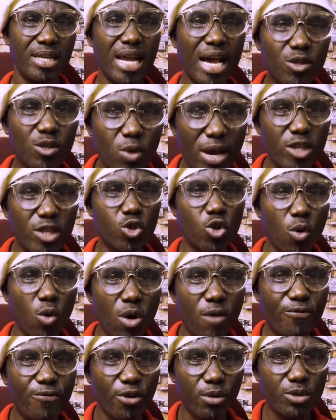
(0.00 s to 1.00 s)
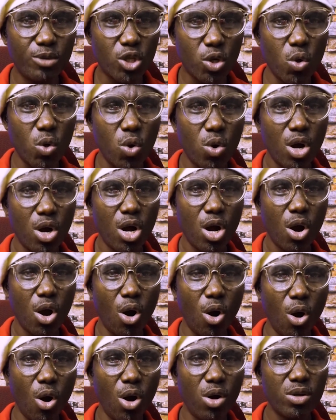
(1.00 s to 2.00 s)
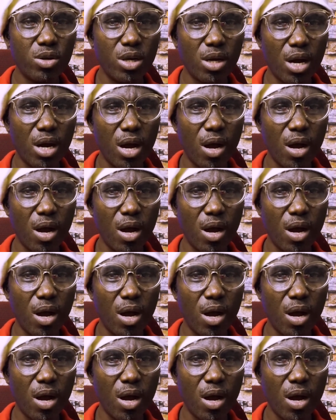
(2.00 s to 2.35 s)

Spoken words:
That's why someone from school or